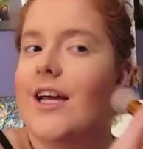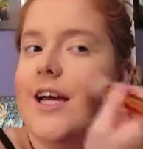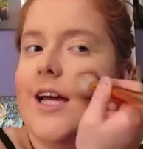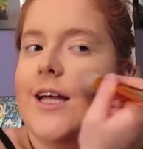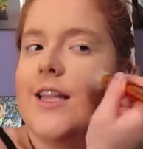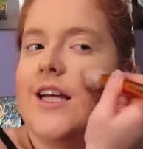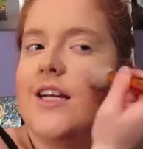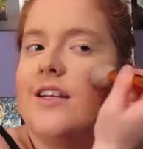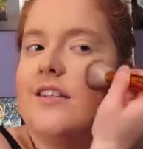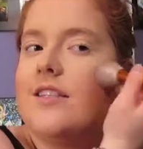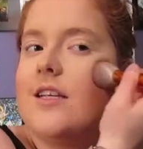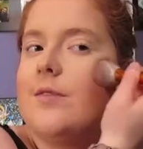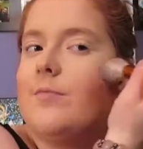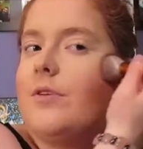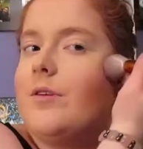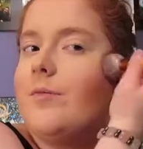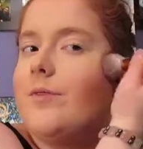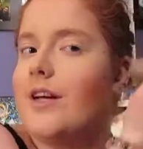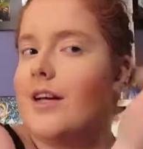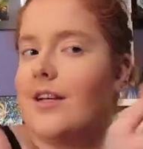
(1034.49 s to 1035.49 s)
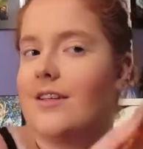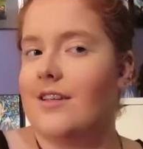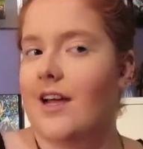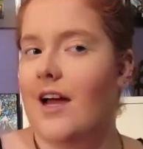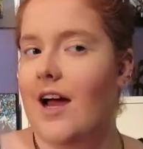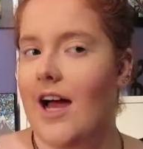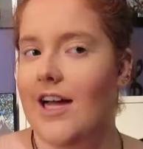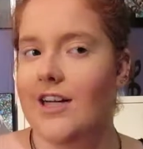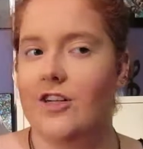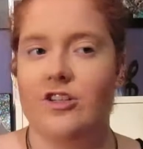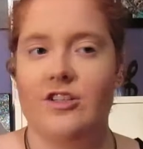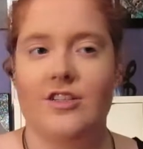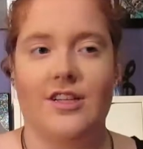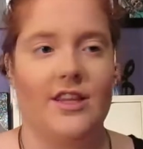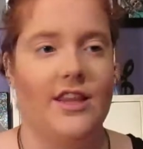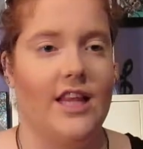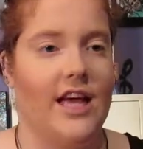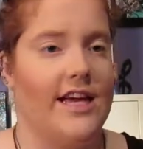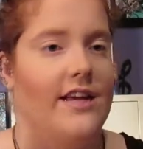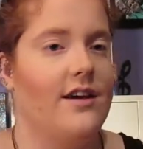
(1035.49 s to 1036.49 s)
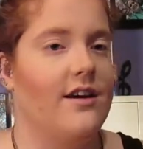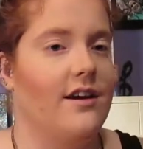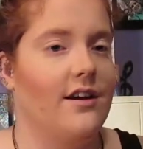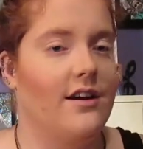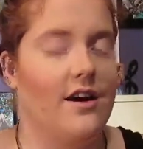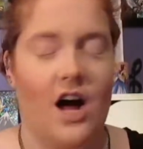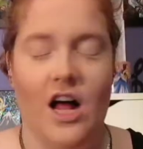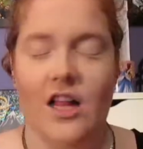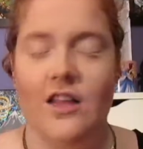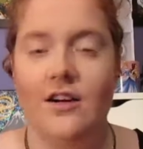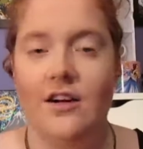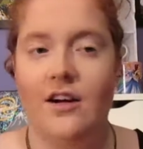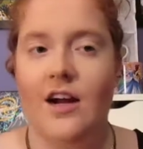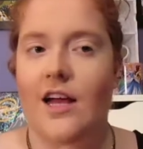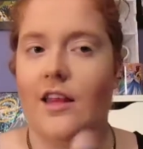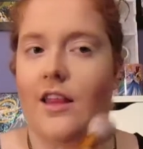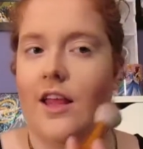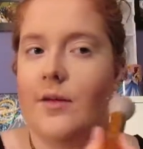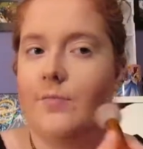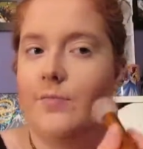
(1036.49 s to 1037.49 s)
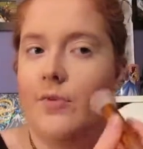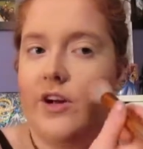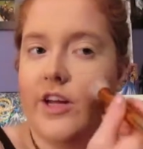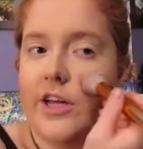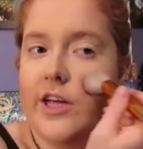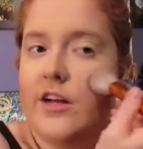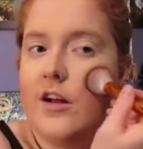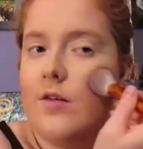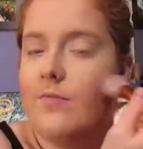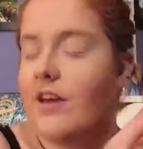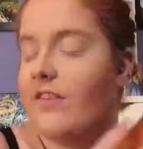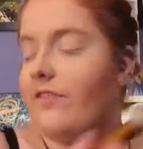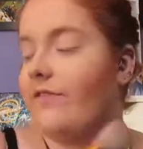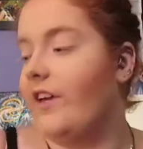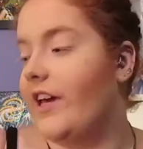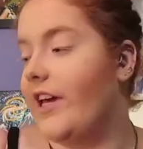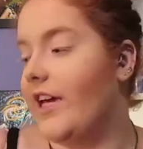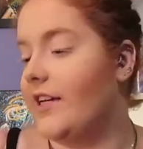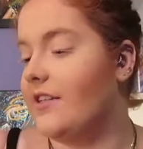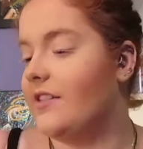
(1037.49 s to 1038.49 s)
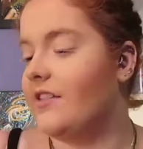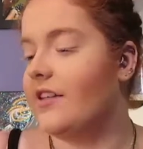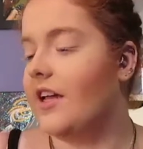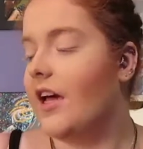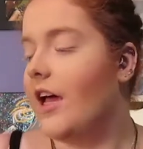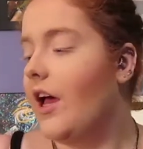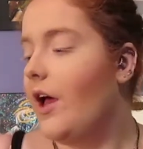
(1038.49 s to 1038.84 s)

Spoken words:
and that is simply because I just like color. I like putting it on my face.